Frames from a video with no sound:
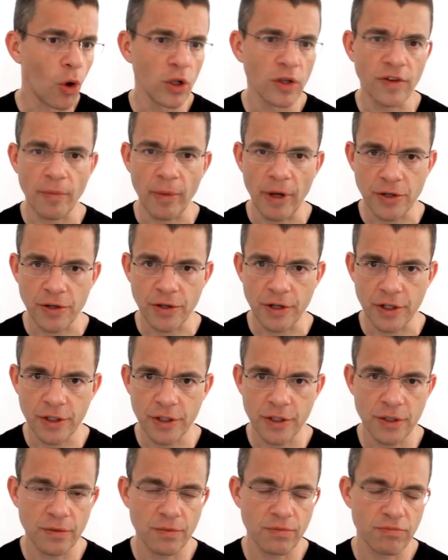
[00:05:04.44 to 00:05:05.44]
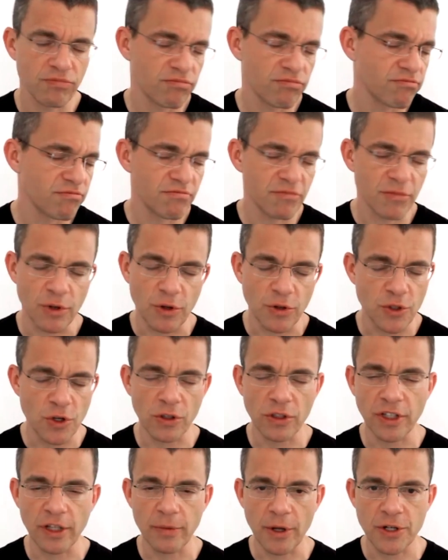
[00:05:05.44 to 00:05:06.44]
of our metrics, you know,
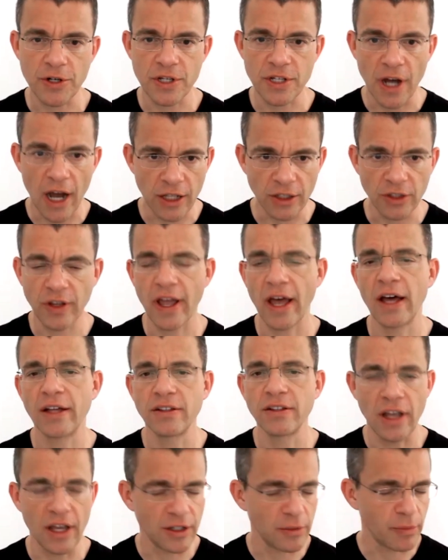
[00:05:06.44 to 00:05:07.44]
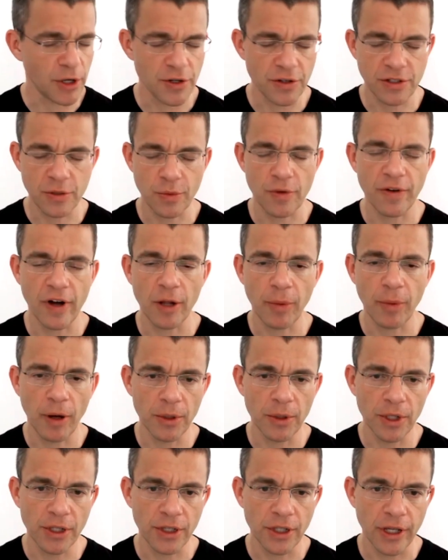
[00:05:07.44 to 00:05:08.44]
certainly the metrics I look at and the metrics that we file
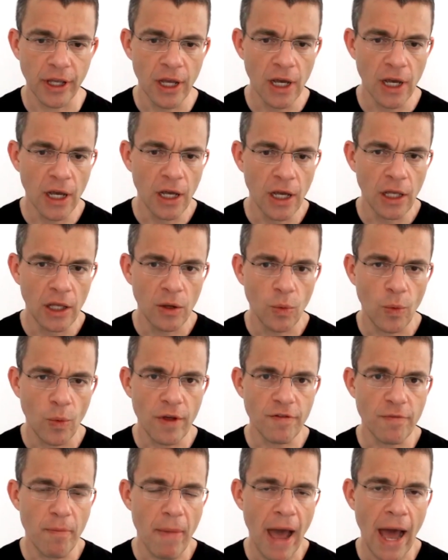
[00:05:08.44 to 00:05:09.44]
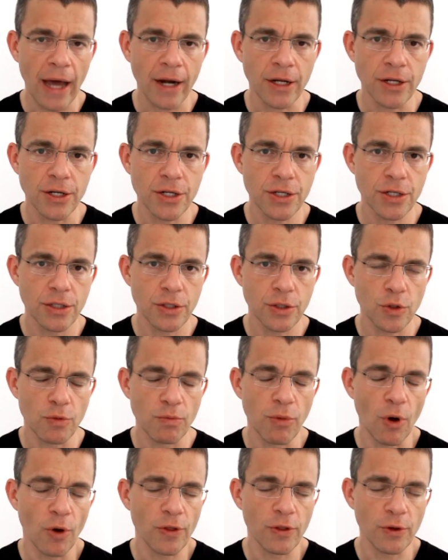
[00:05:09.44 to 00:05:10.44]
publicly, we have managed to
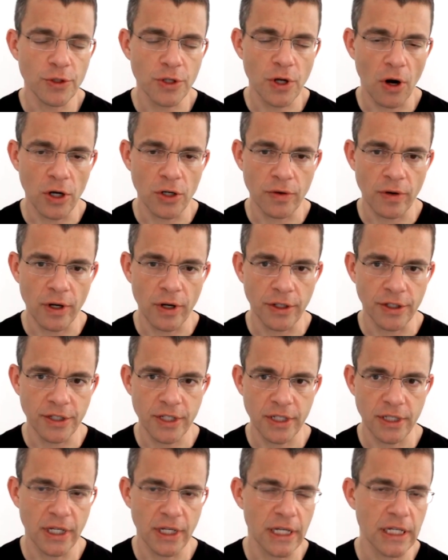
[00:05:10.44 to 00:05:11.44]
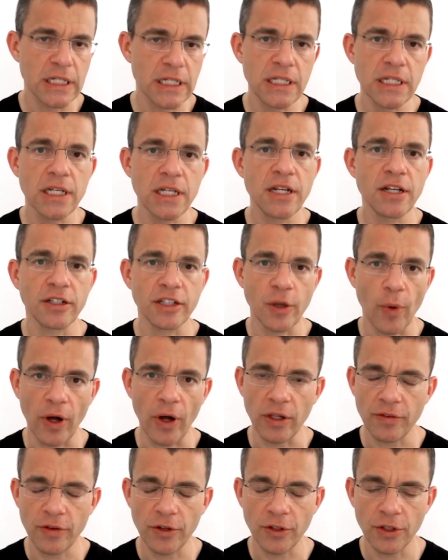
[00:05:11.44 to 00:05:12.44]
both of those guardrails exceedingly well.
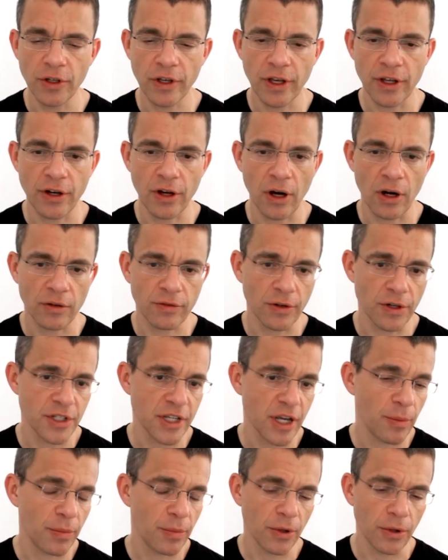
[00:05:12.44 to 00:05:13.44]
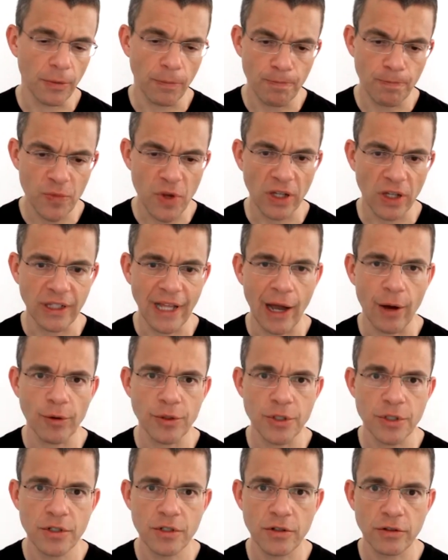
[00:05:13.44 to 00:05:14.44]
If you look at our, for example,
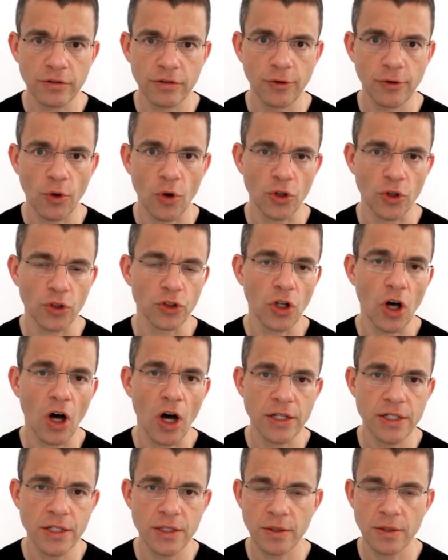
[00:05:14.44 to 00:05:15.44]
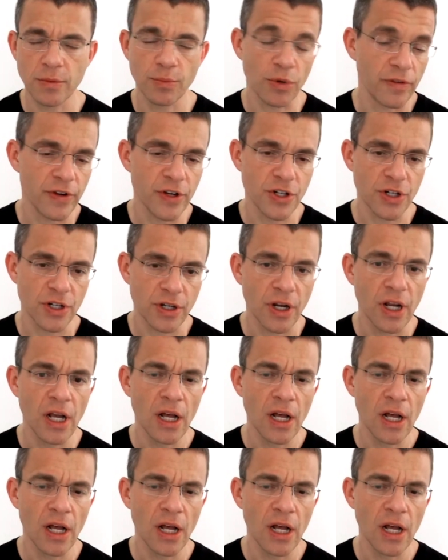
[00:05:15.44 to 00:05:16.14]
allowance for loss provision,